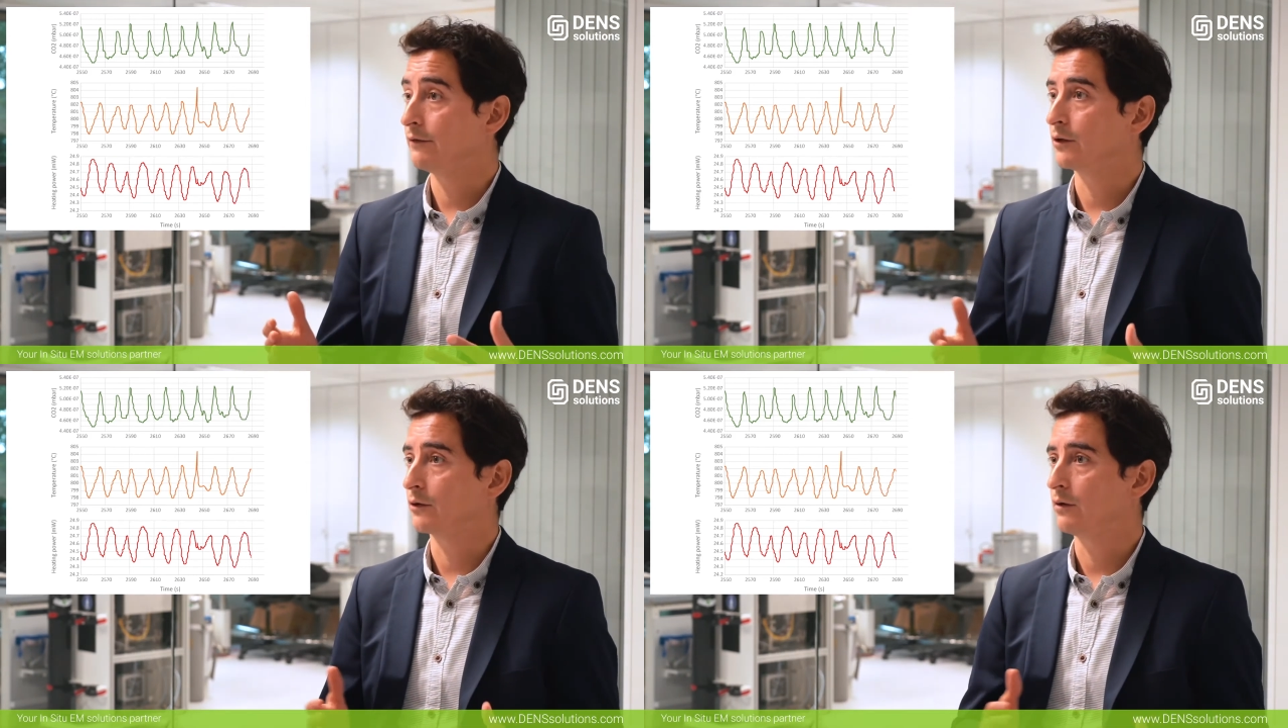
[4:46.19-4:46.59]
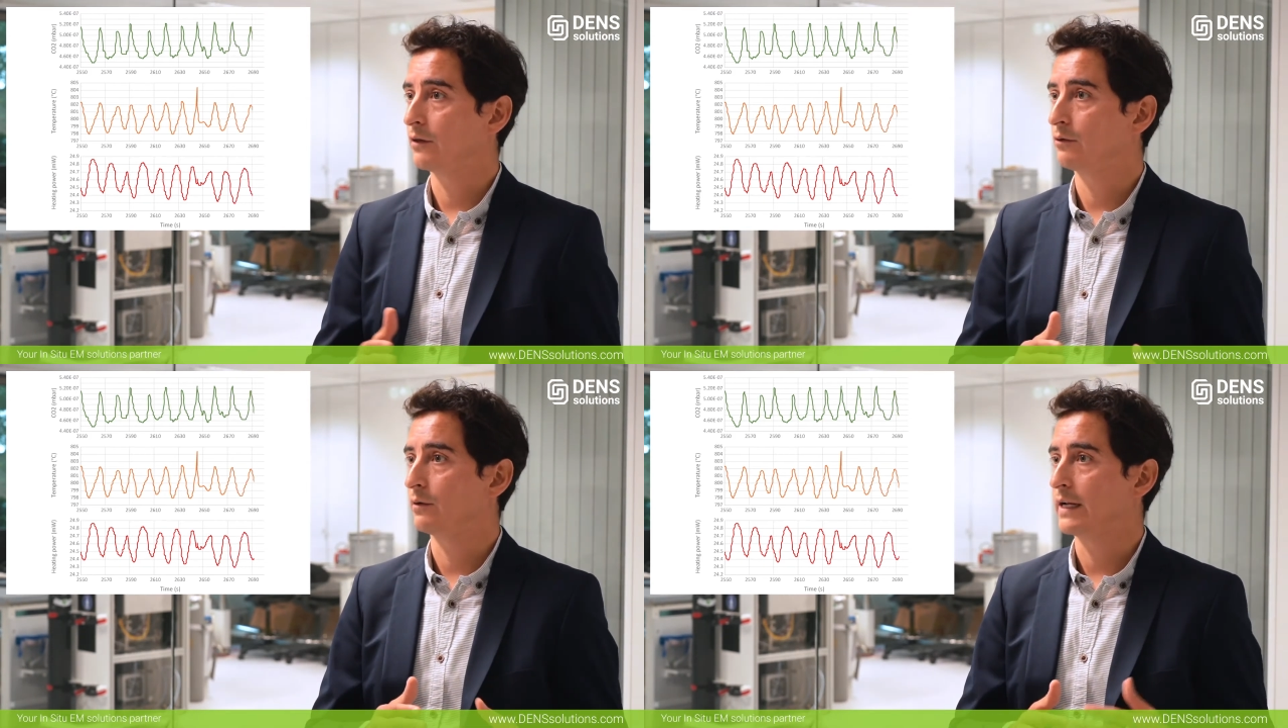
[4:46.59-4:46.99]
if you're
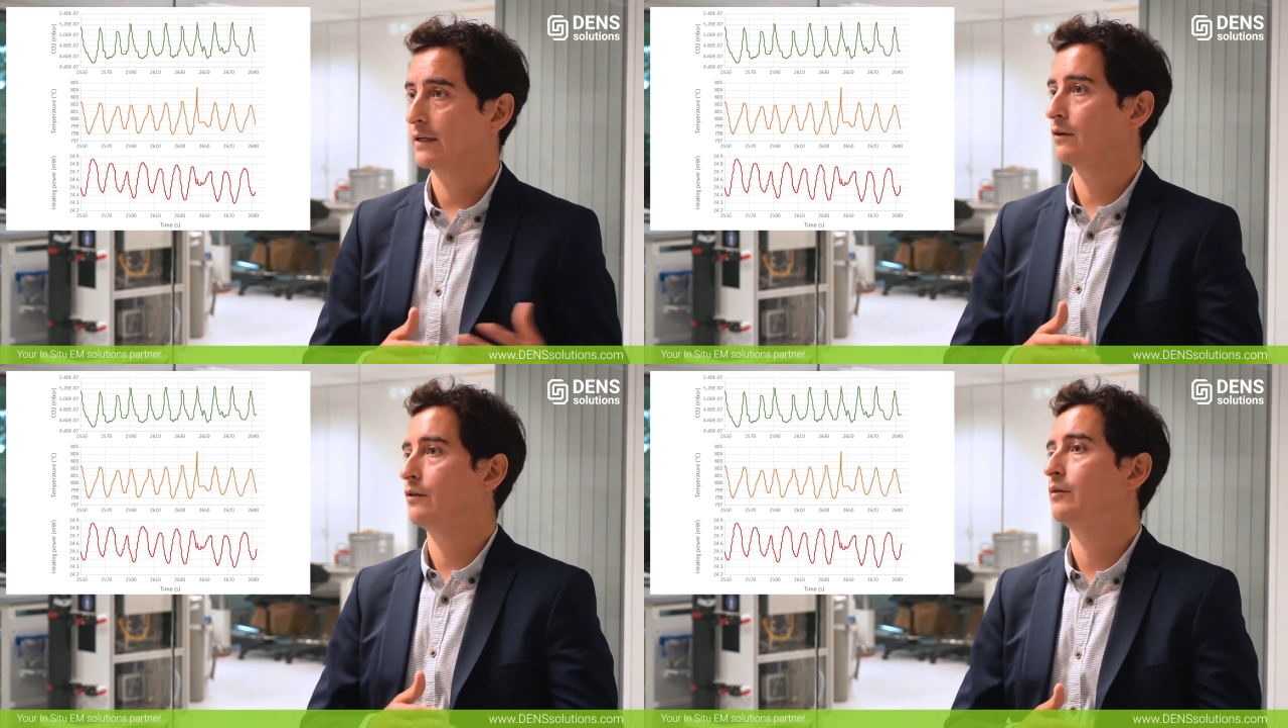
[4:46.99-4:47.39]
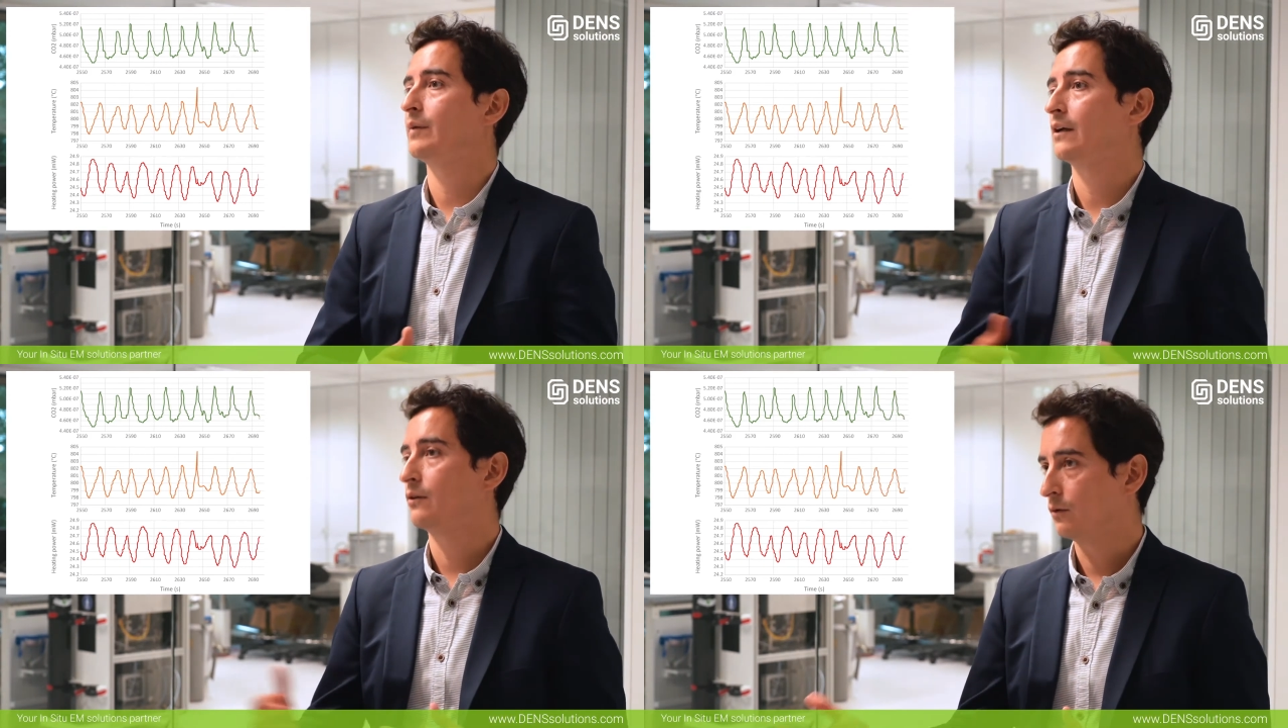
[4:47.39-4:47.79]
going through an
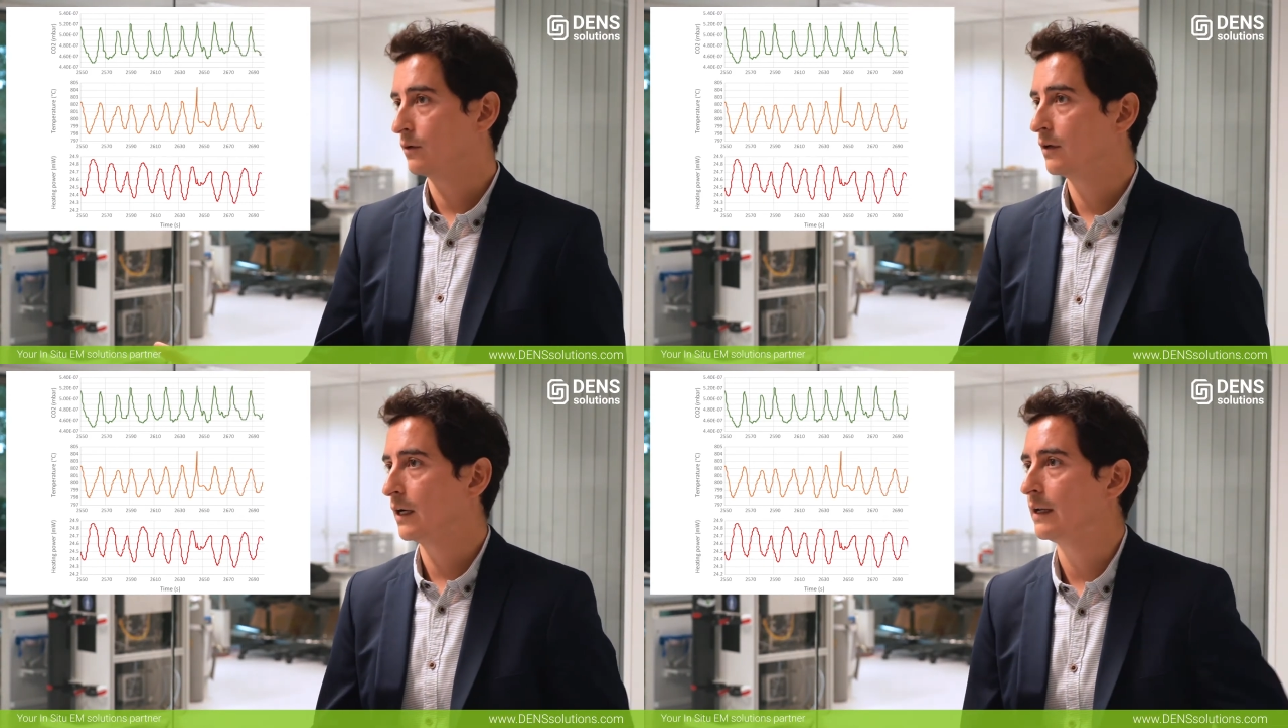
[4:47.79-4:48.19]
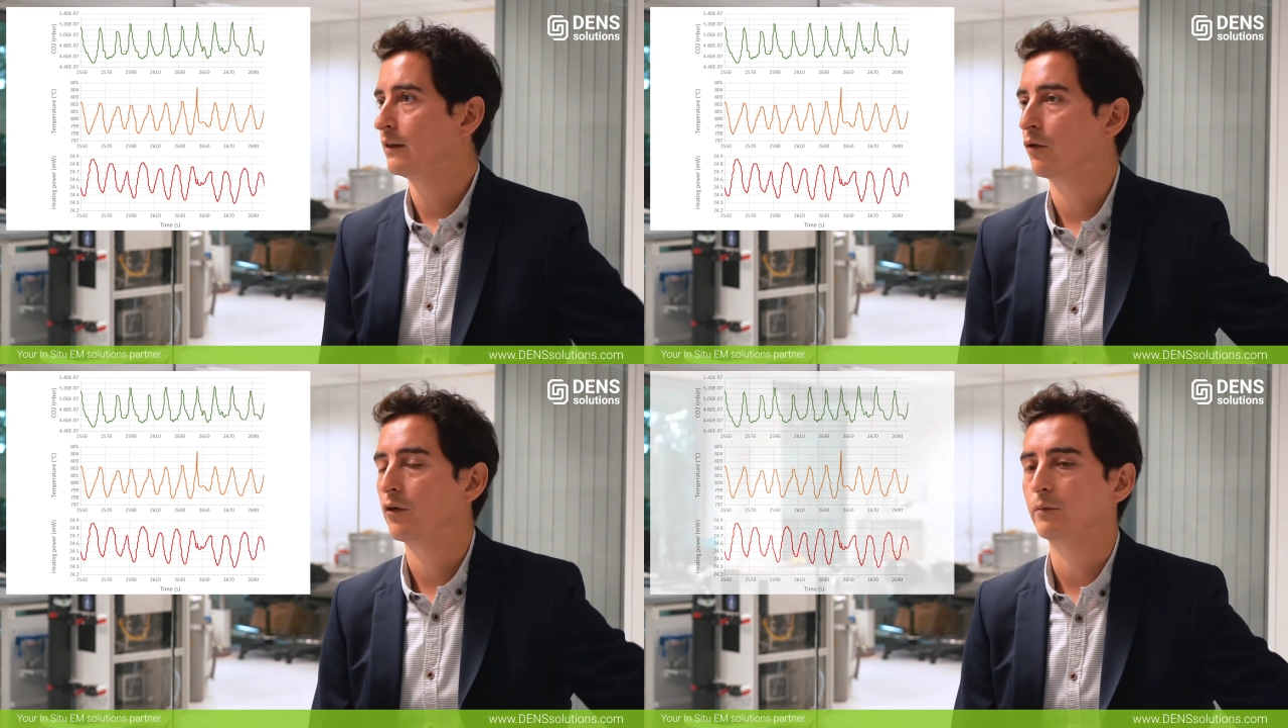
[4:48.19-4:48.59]
exothermic or an
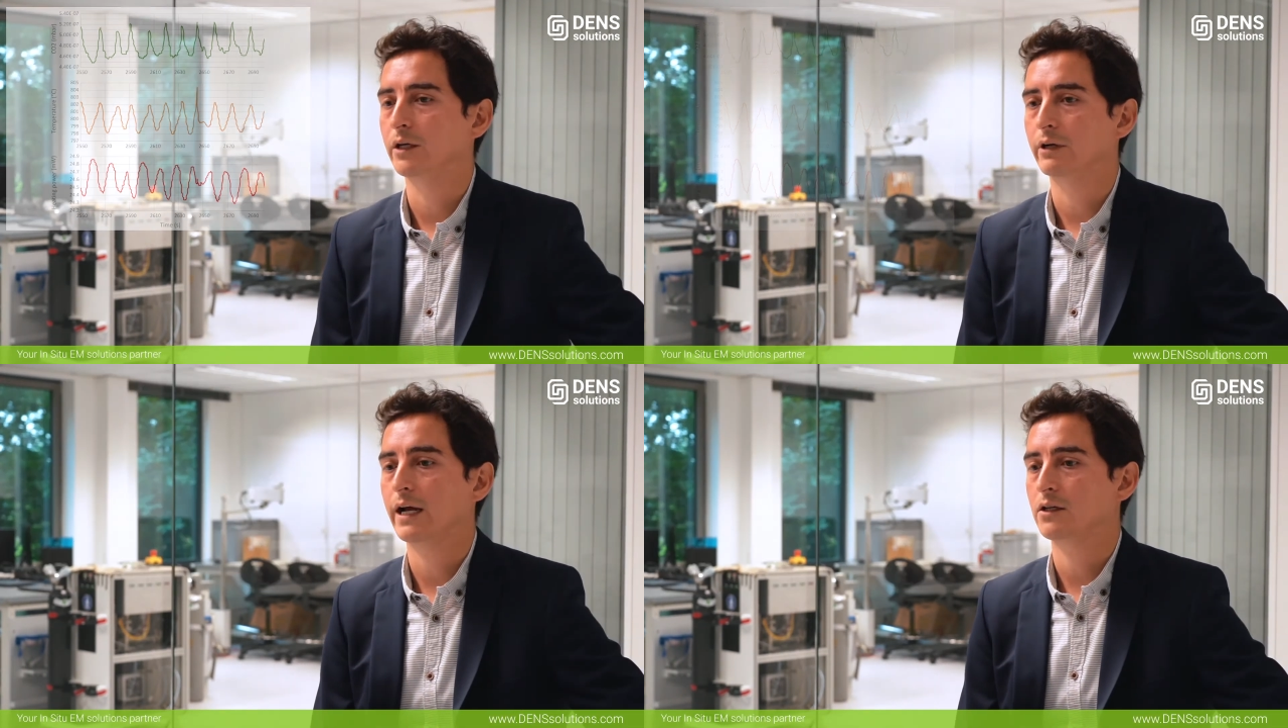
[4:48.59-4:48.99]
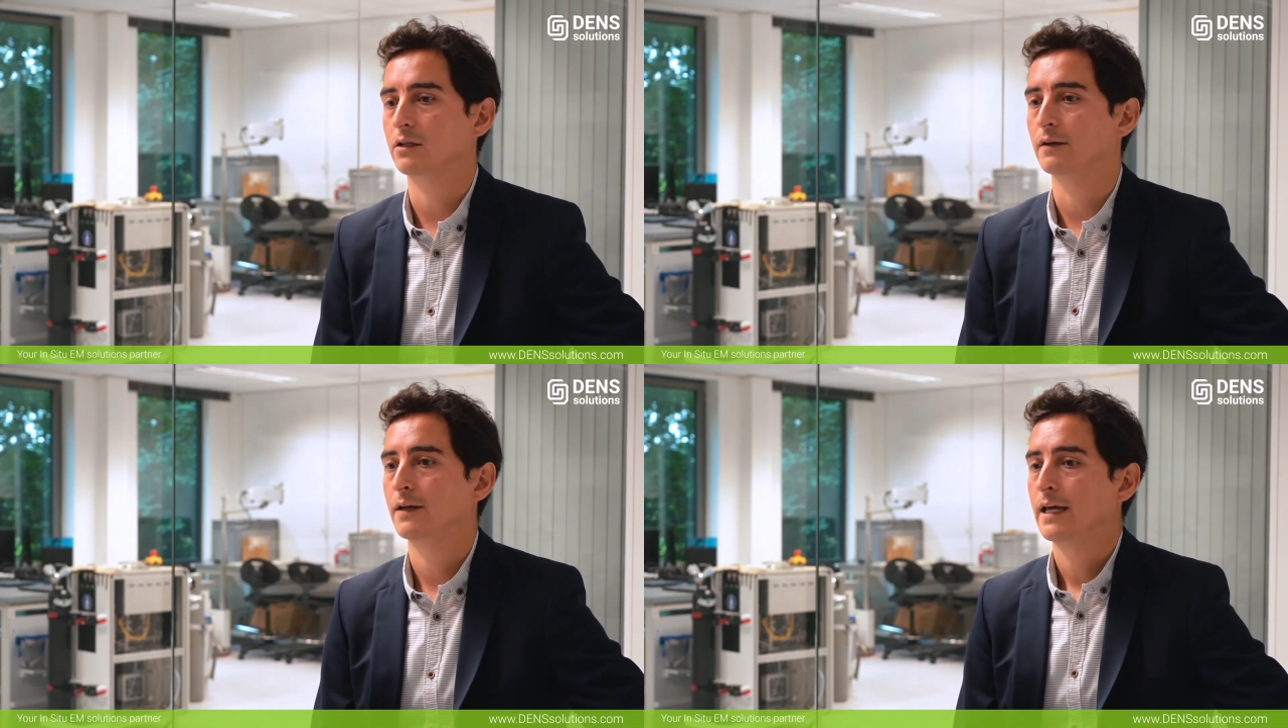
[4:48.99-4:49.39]
endothermic
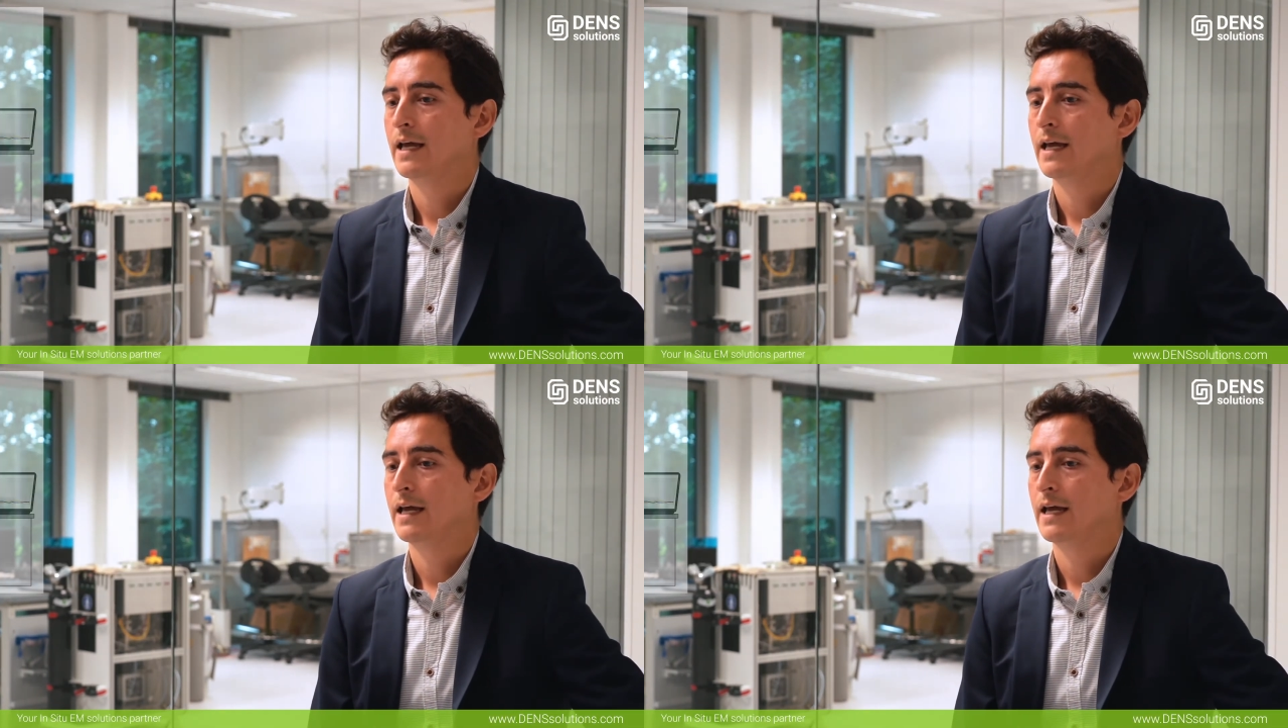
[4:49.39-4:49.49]
reaction.